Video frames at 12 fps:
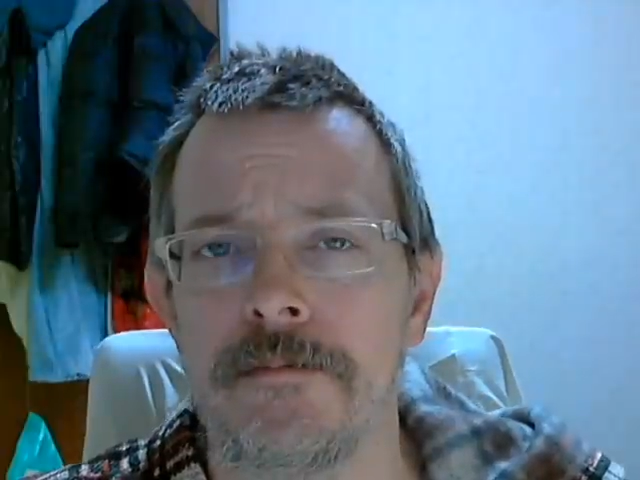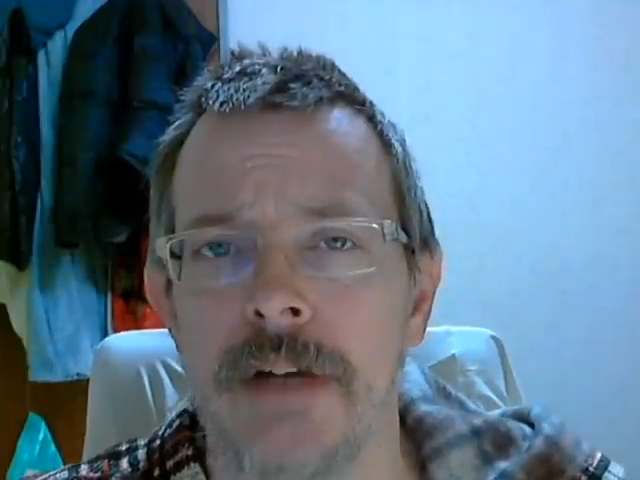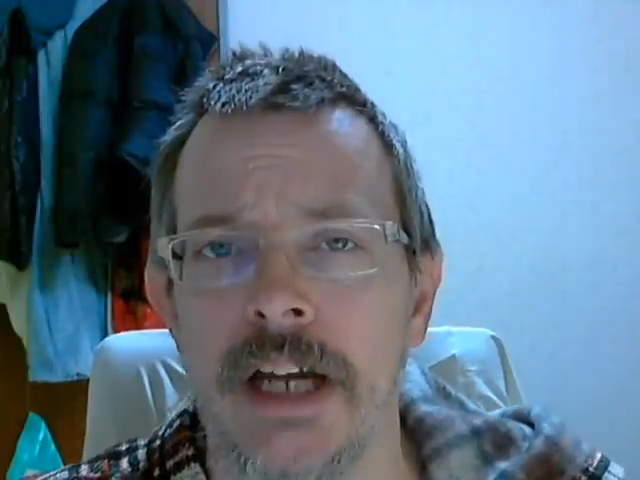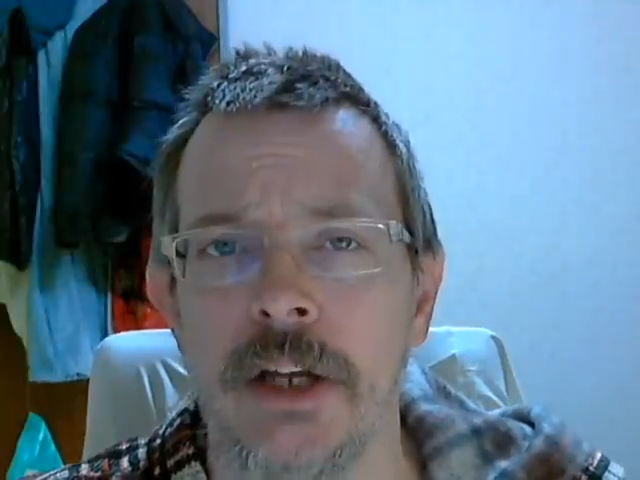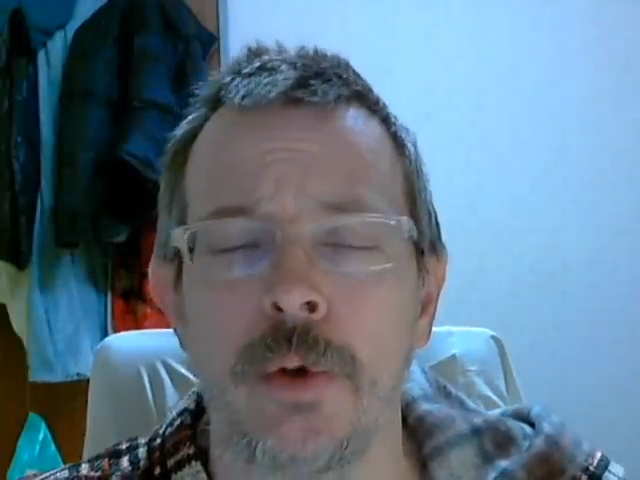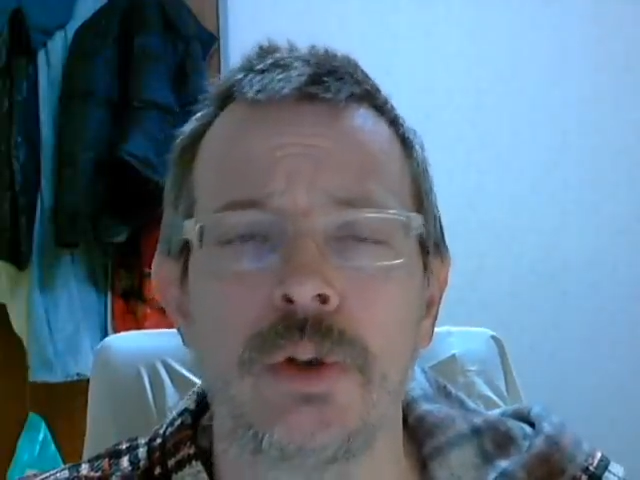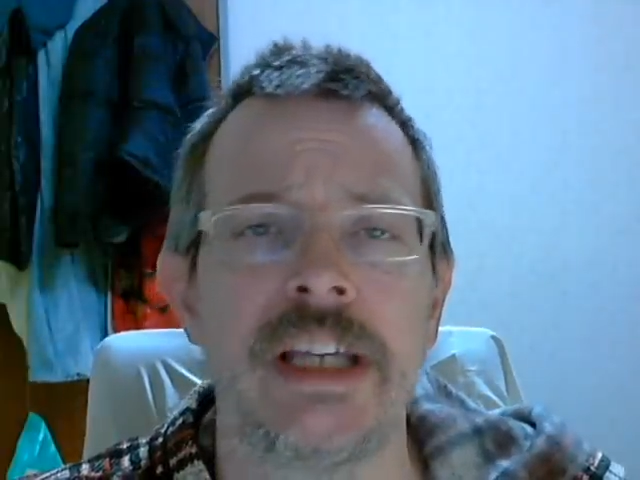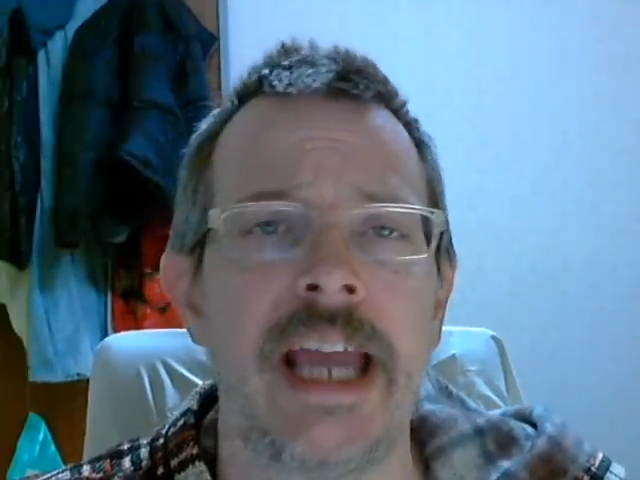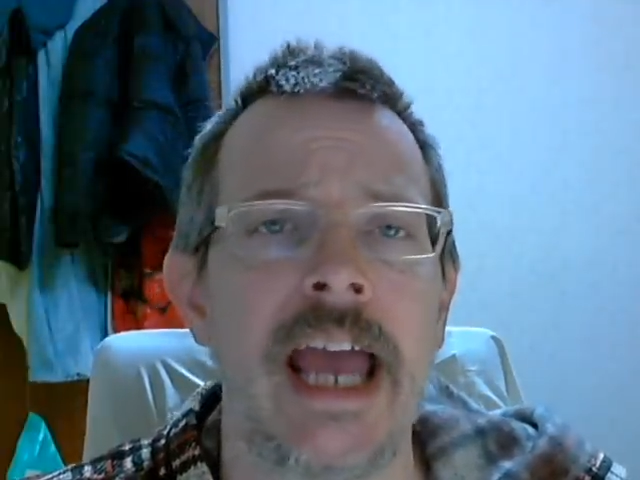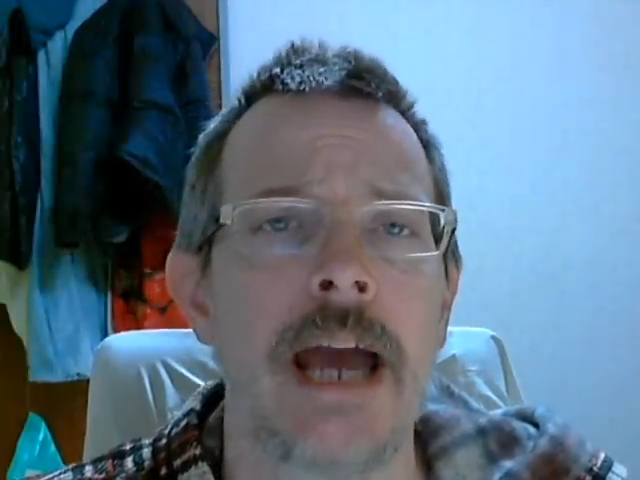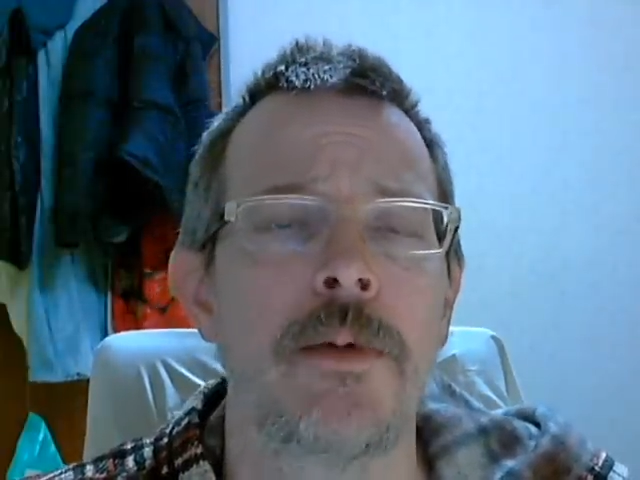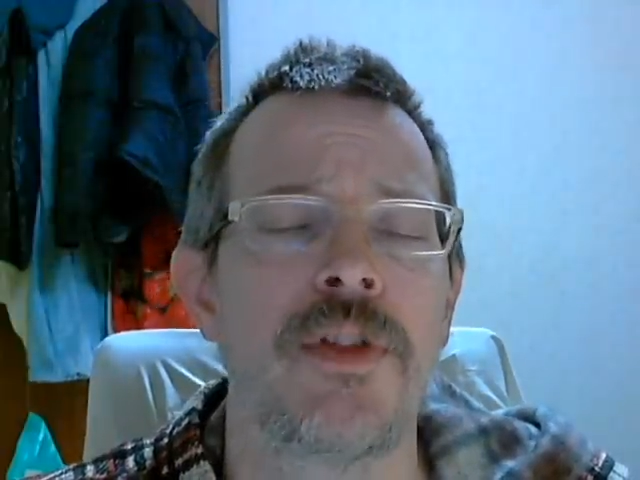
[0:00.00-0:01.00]
I could only
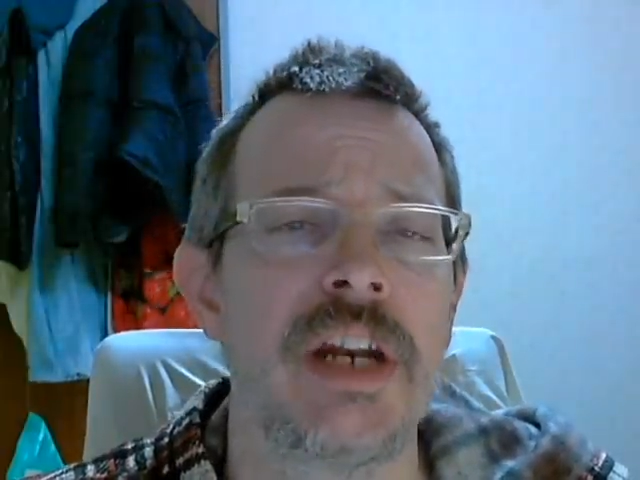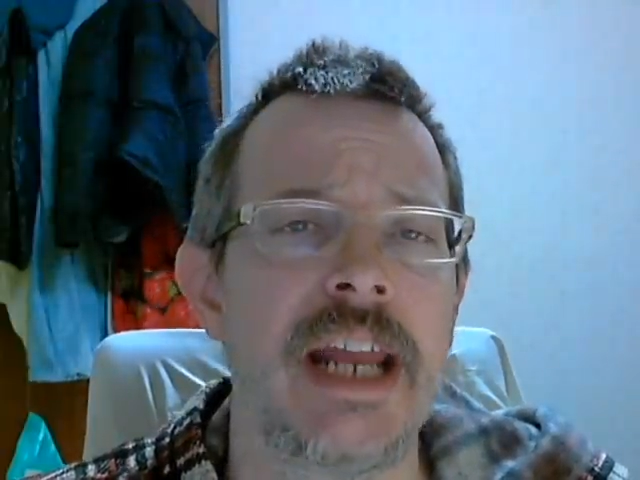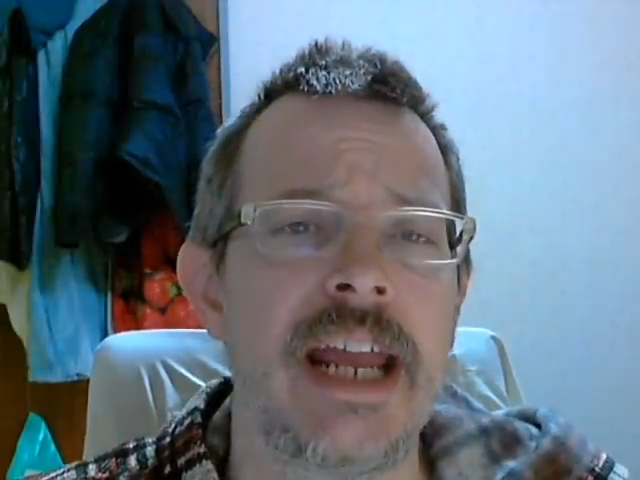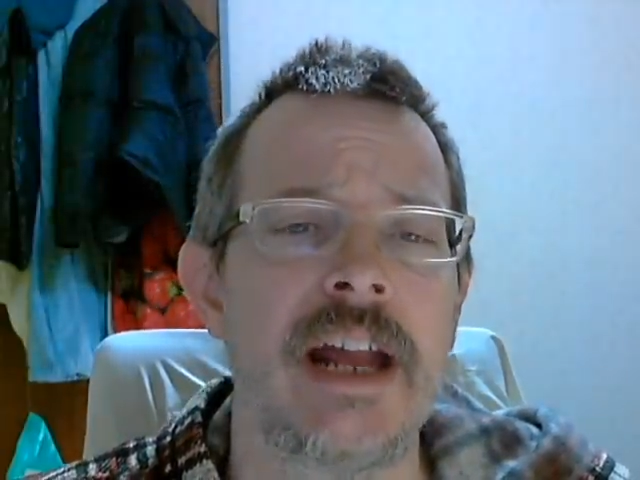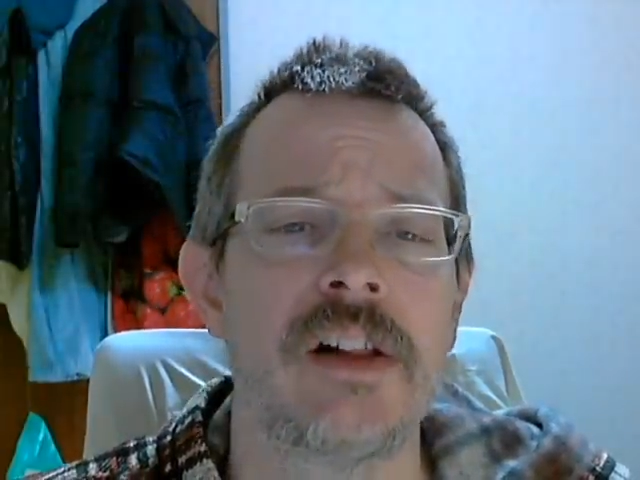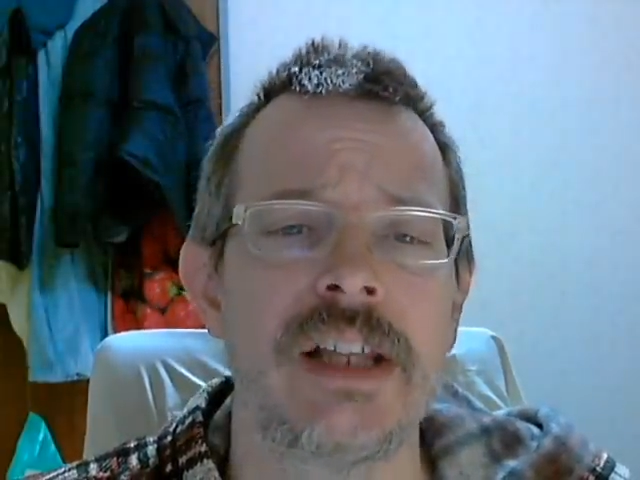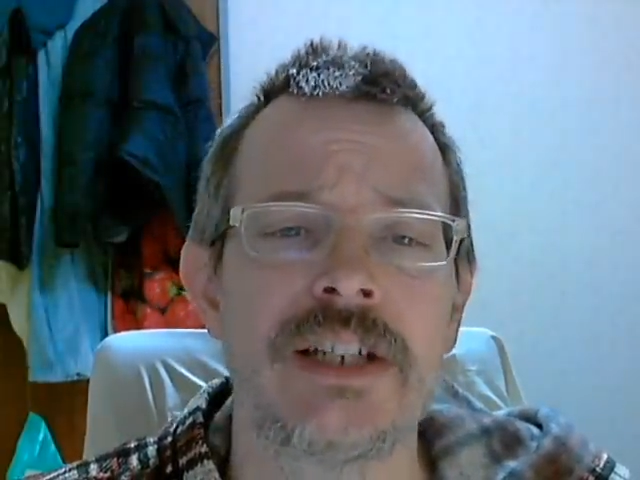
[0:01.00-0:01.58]
hammer the nail